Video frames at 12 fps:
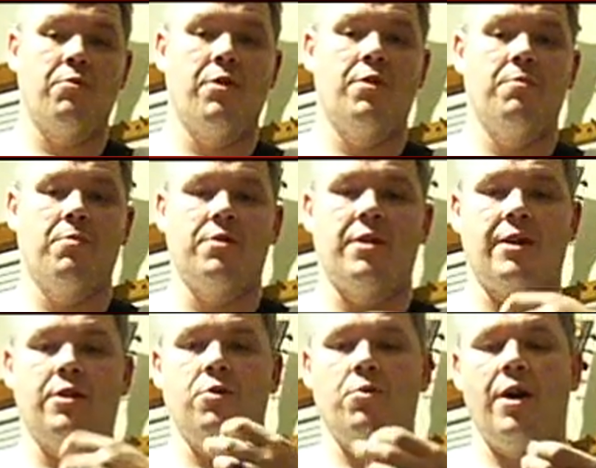rhythm because I
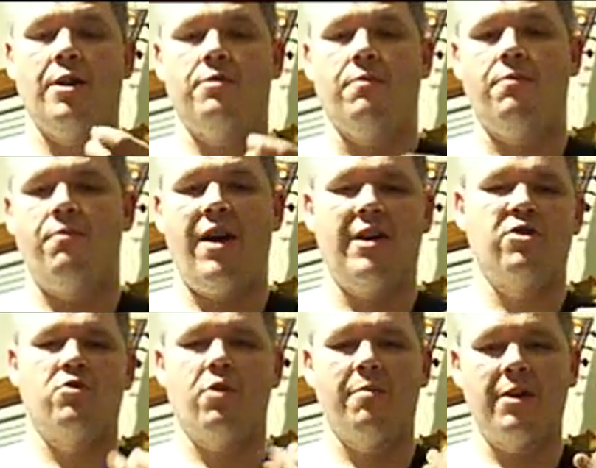can do lots of fast
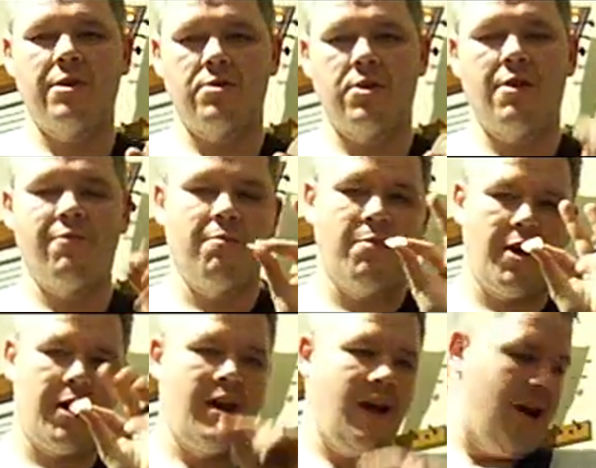strumming and stuff,
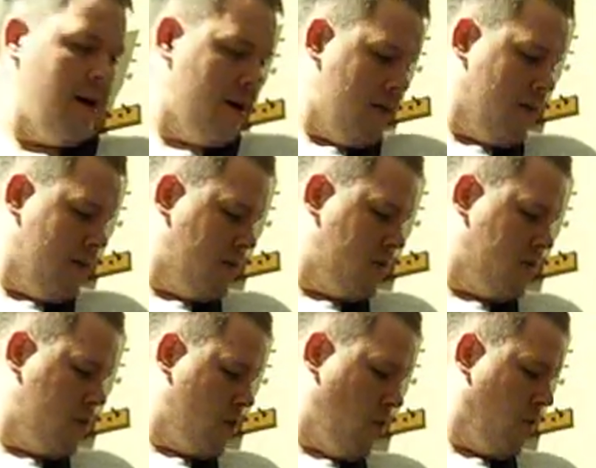but
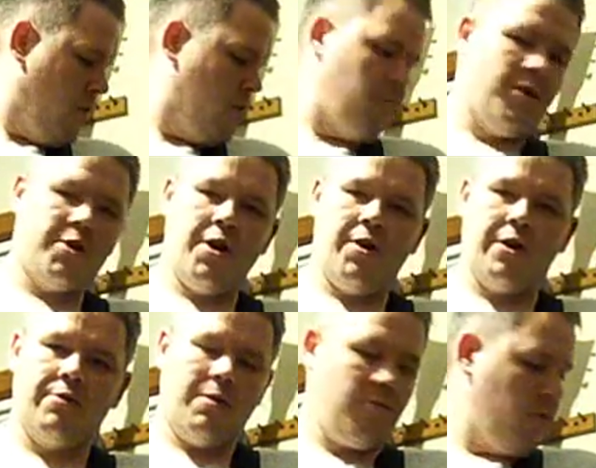don't use them much on
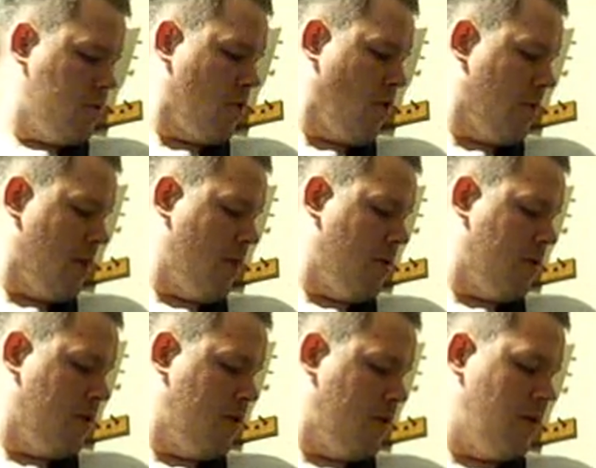electric. We'll start with that one.
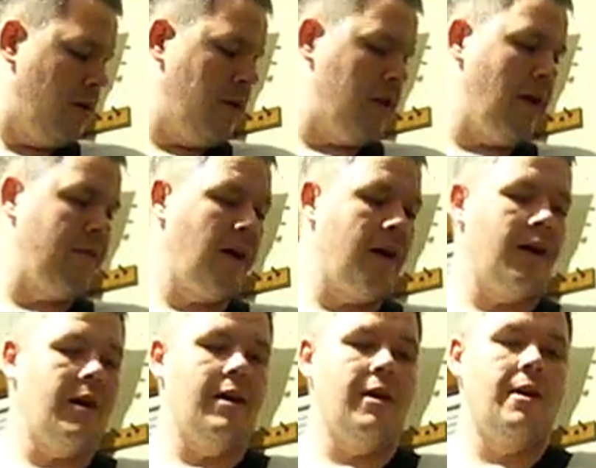And then I've got
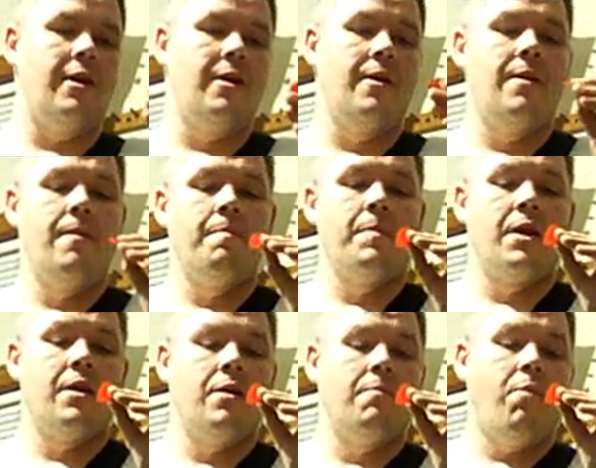a
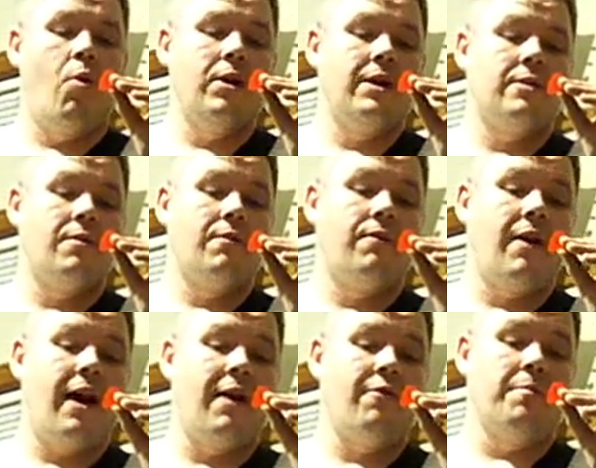
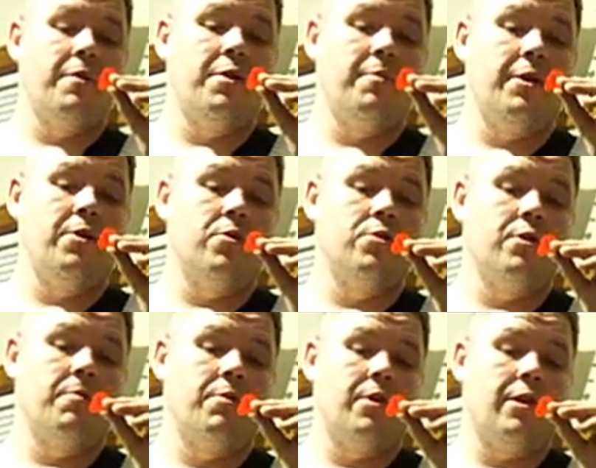0.5 millimeter
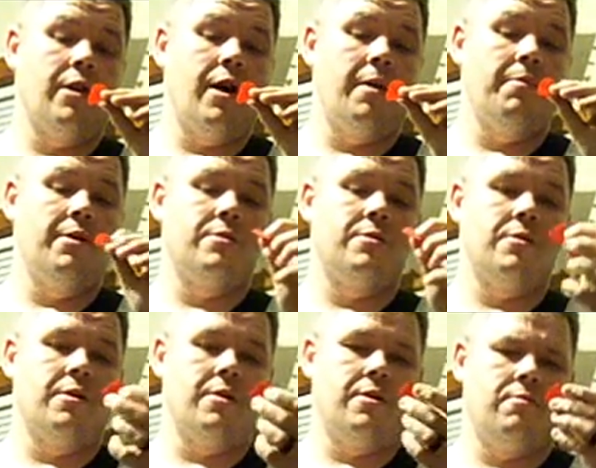Jim Dunlop that's,
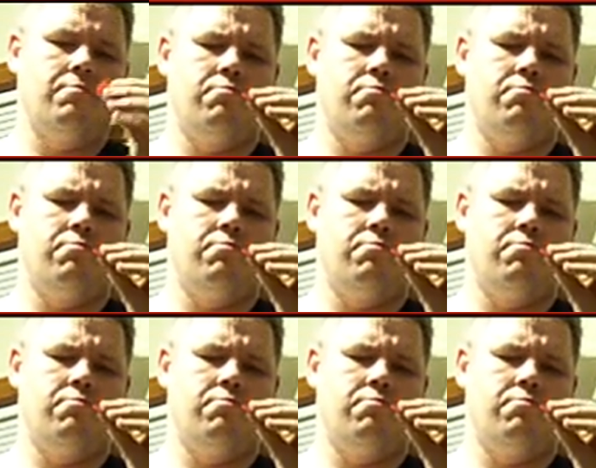I